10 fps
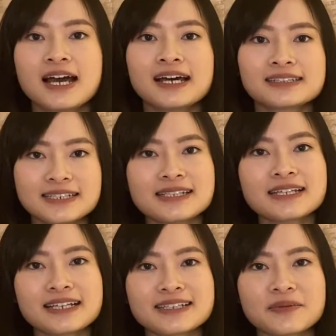This is an
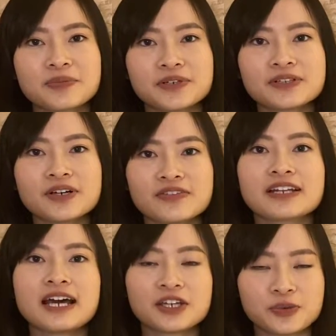example of an
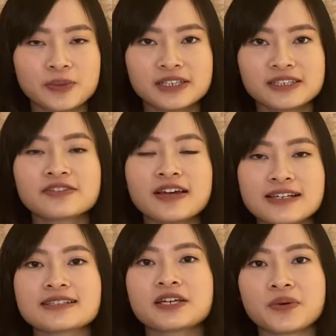argumentative
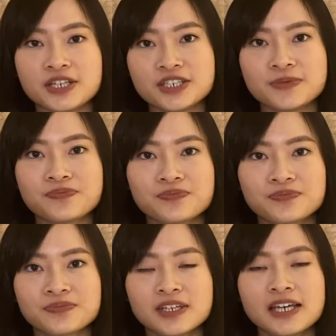essay question.
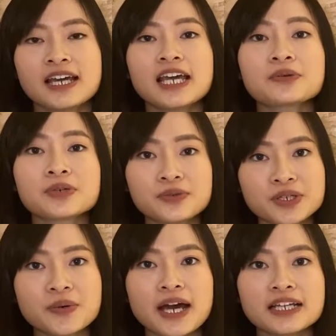It will
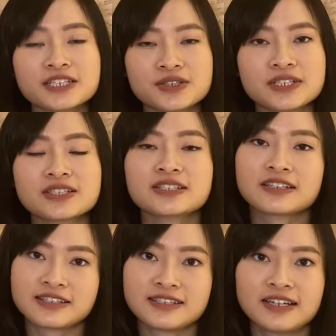require the students to take a
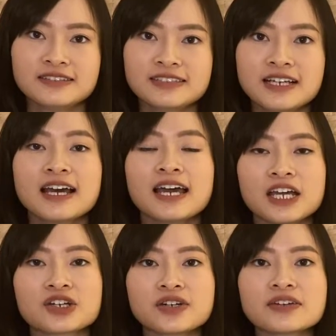stand and
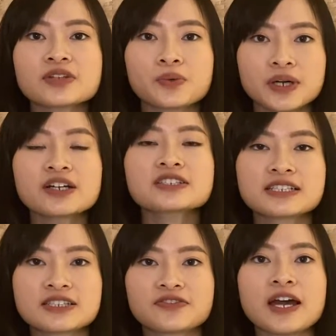craft
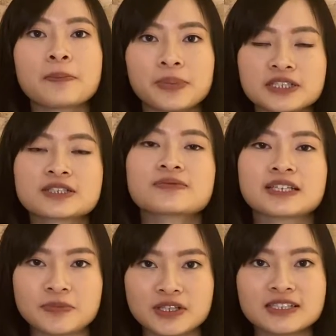well-justified personal
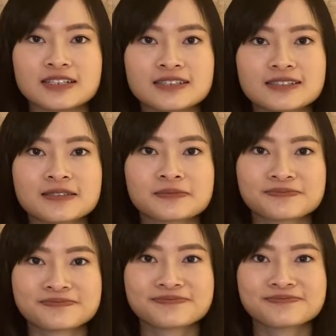responses.
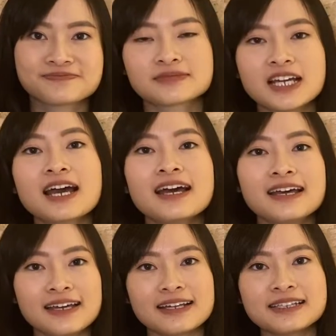
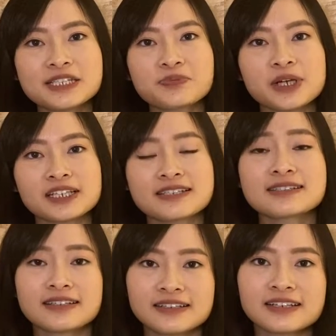Hence, practices
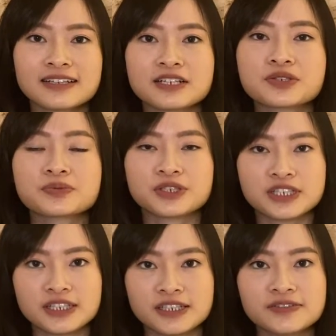in the classroom would
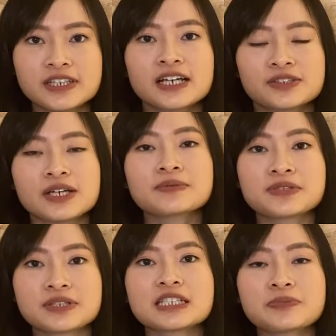shift to help
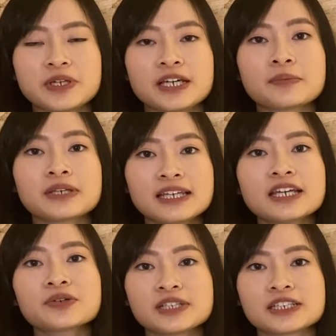students pick up key
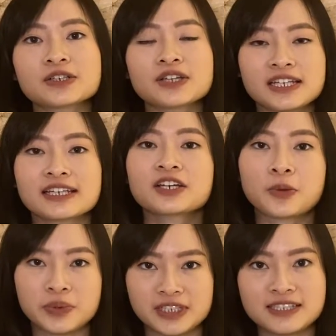critical thinking
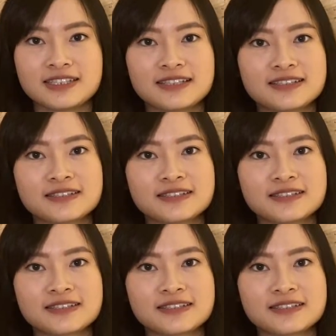competencies.